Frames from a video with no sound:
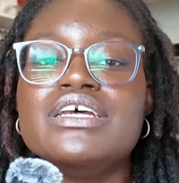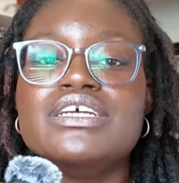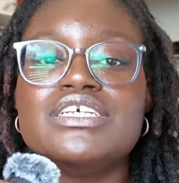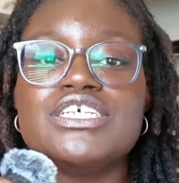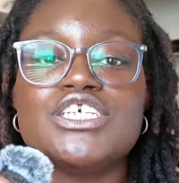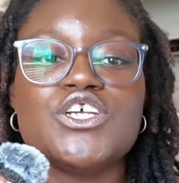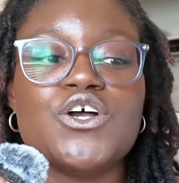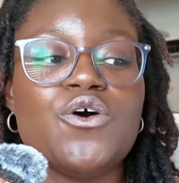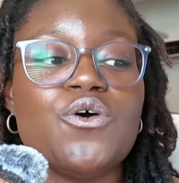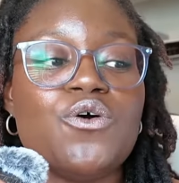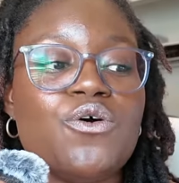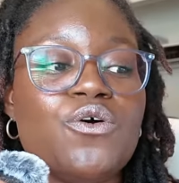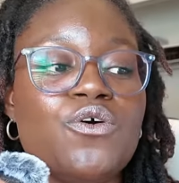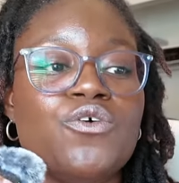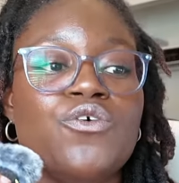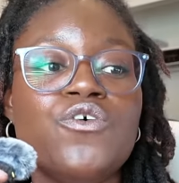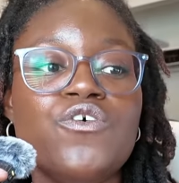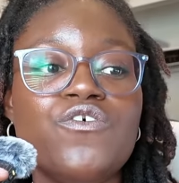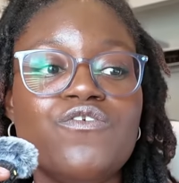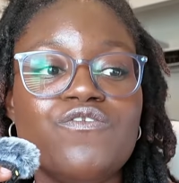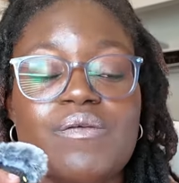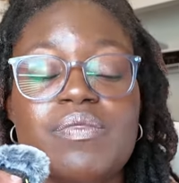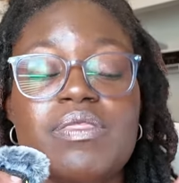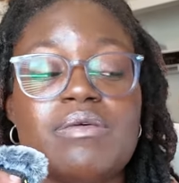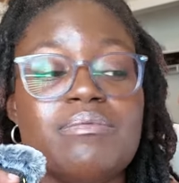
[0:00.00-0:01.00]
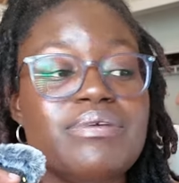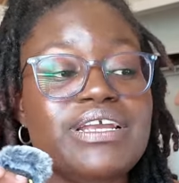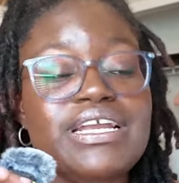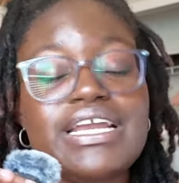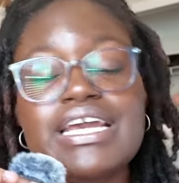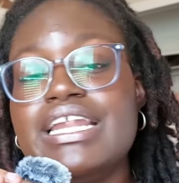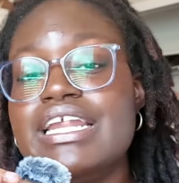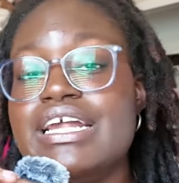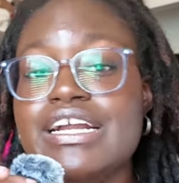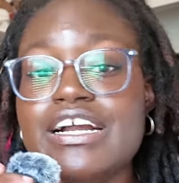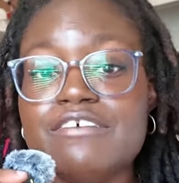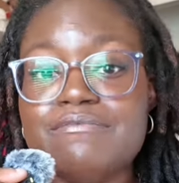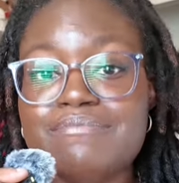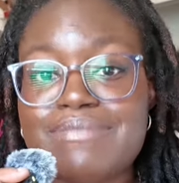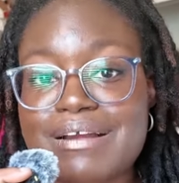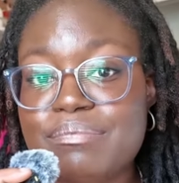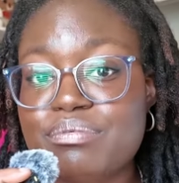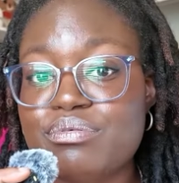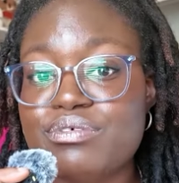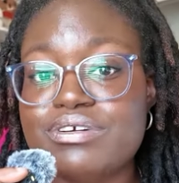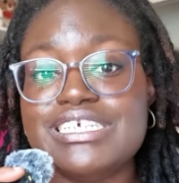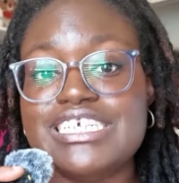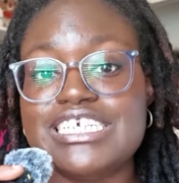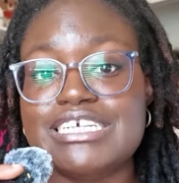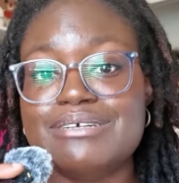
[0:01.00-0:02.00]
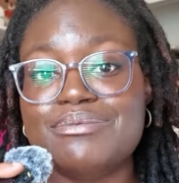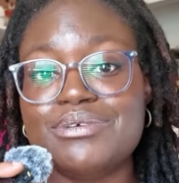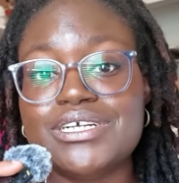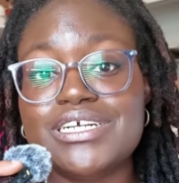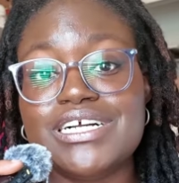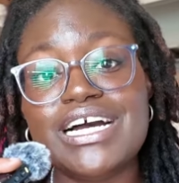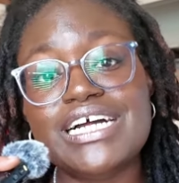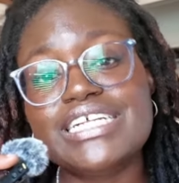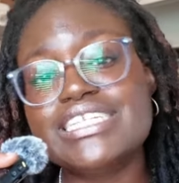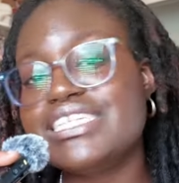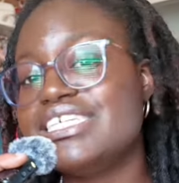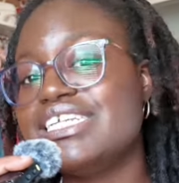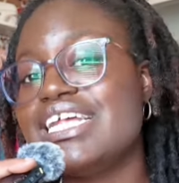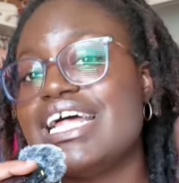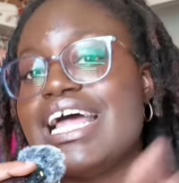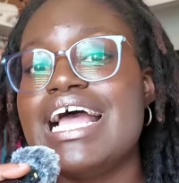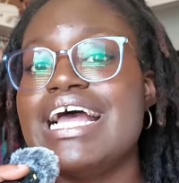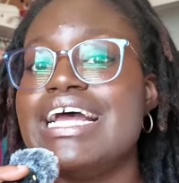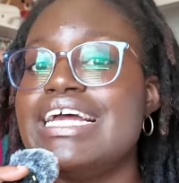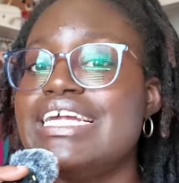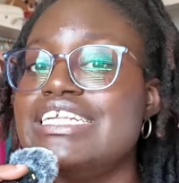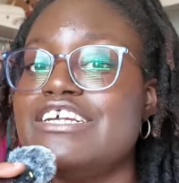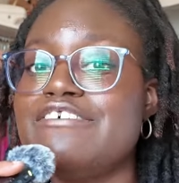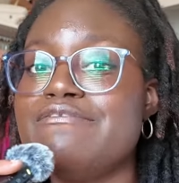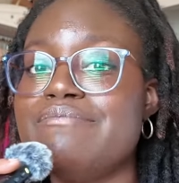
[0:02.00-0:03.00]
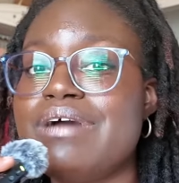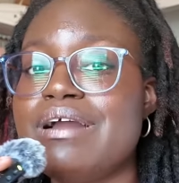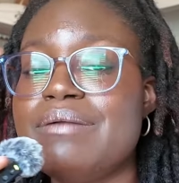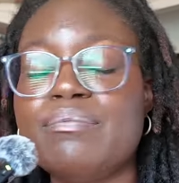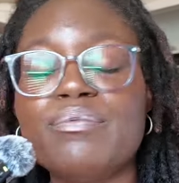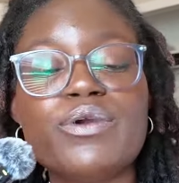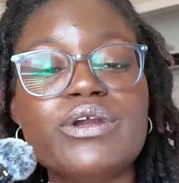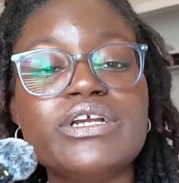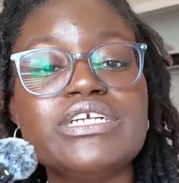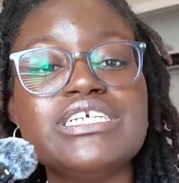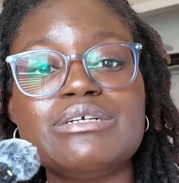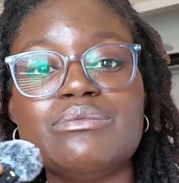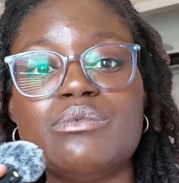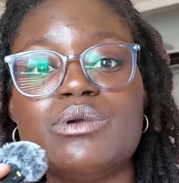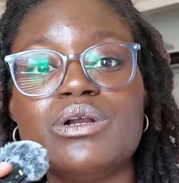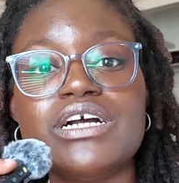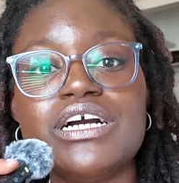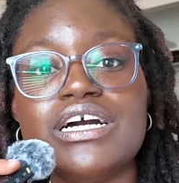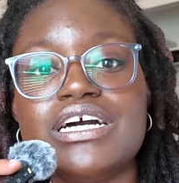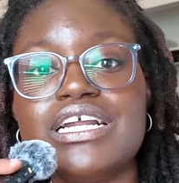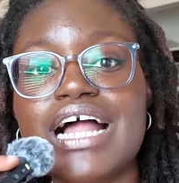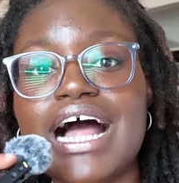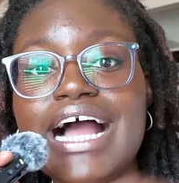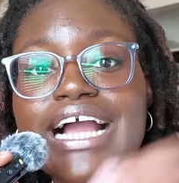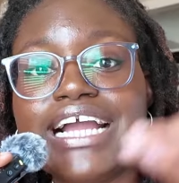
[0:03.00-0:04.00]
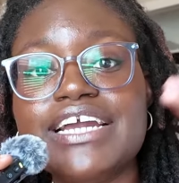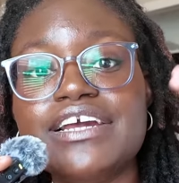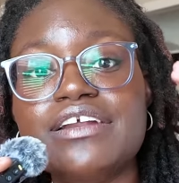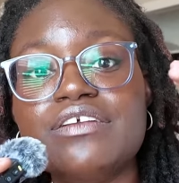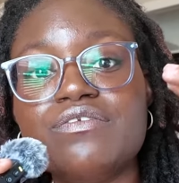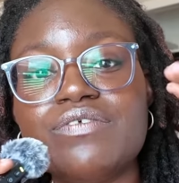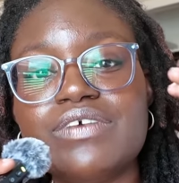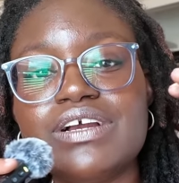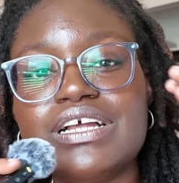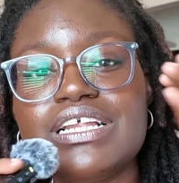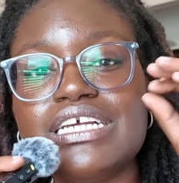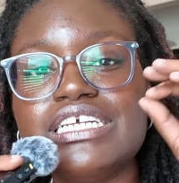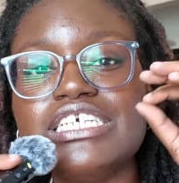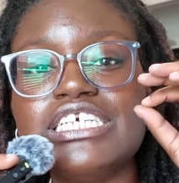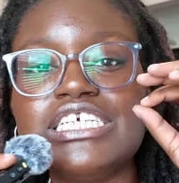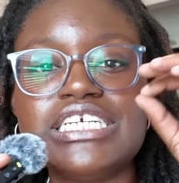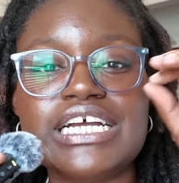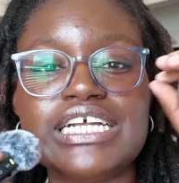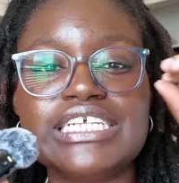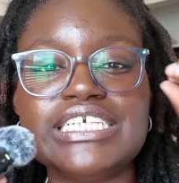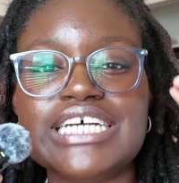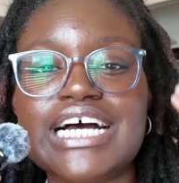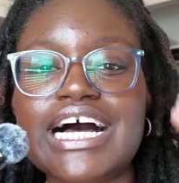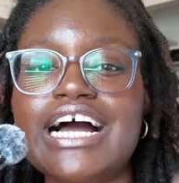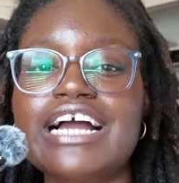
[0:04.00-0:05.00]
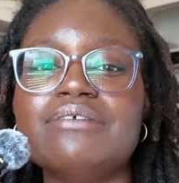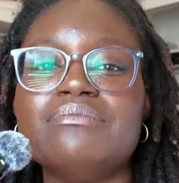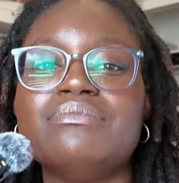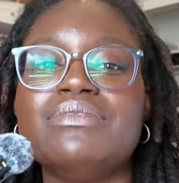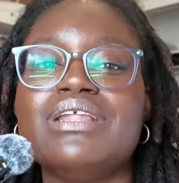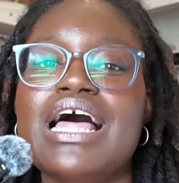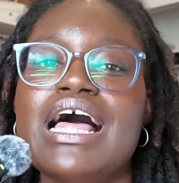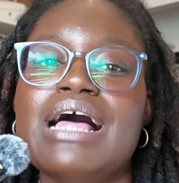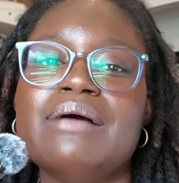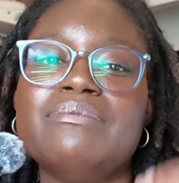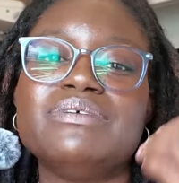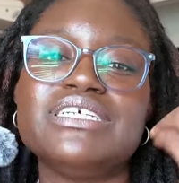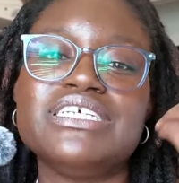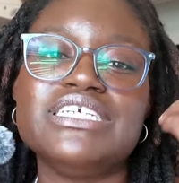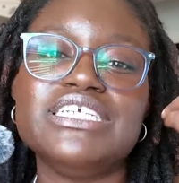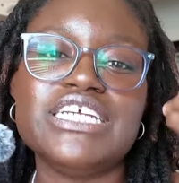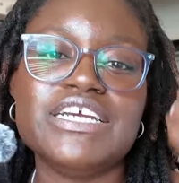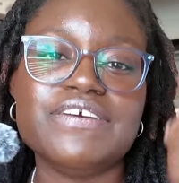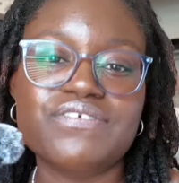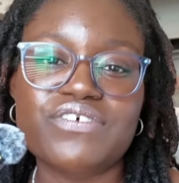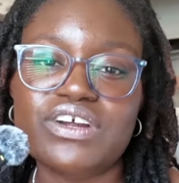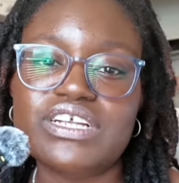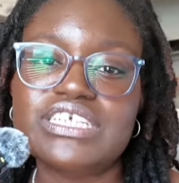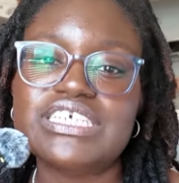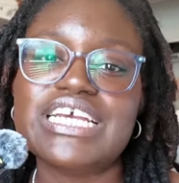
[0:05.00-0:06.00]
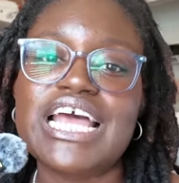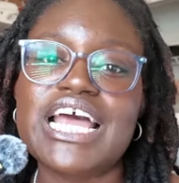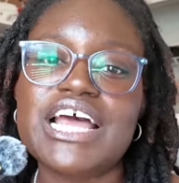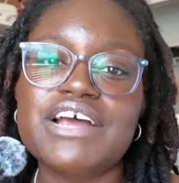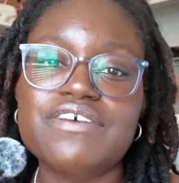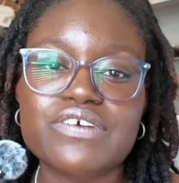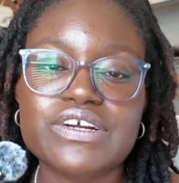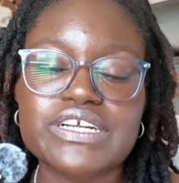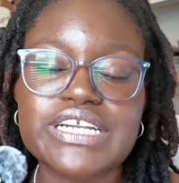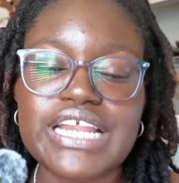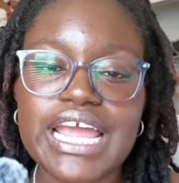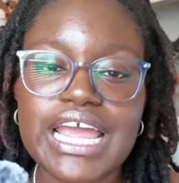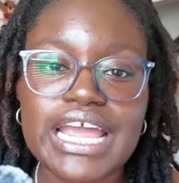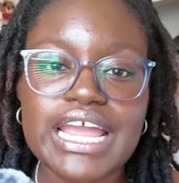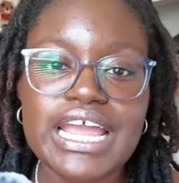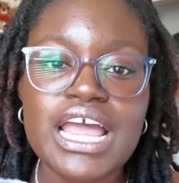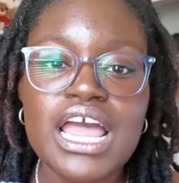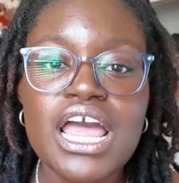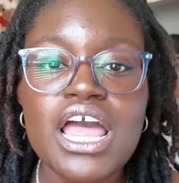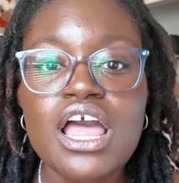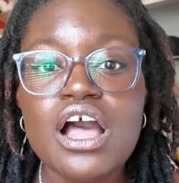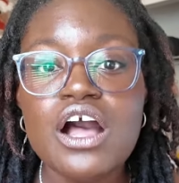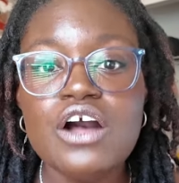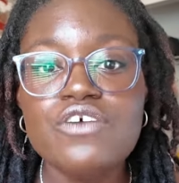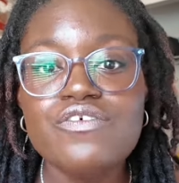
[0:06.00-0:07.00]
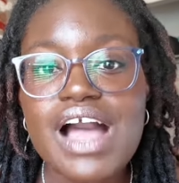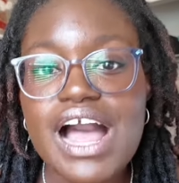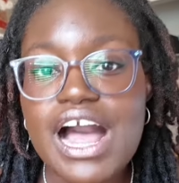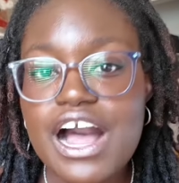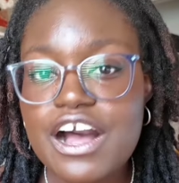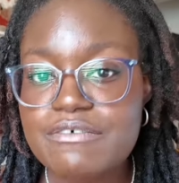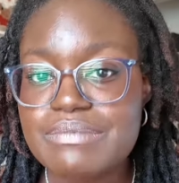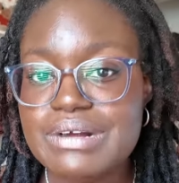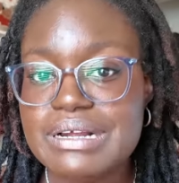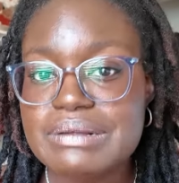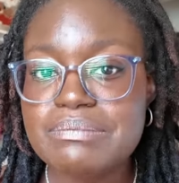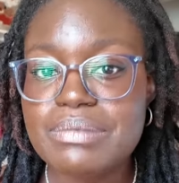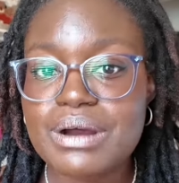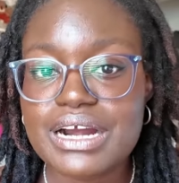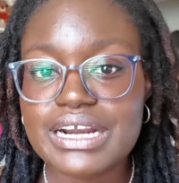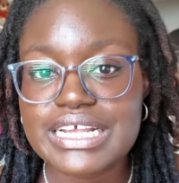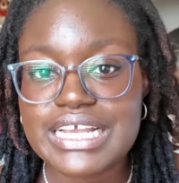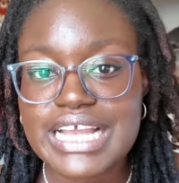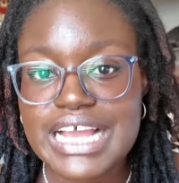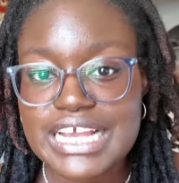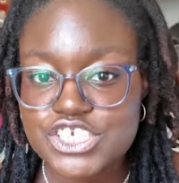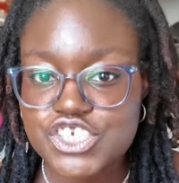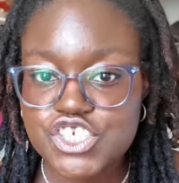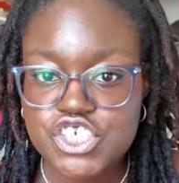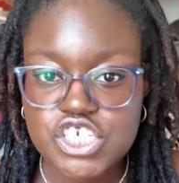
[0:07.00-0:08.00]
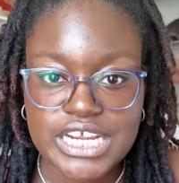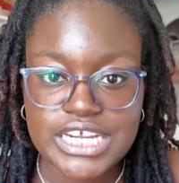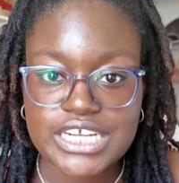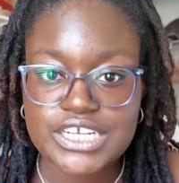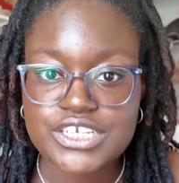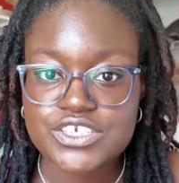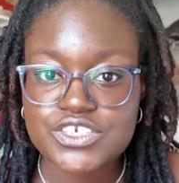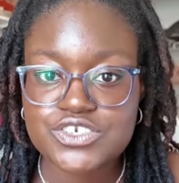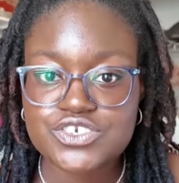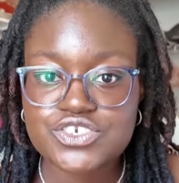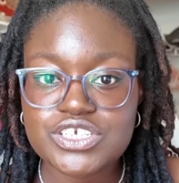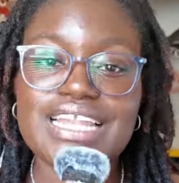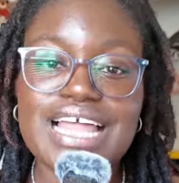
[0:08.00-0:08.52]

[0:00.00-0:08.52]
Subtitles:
So from the beginning of my pre-summer cut to the end of my pre-summer cut, I can really see a time lapse difference every day of how my body has changed.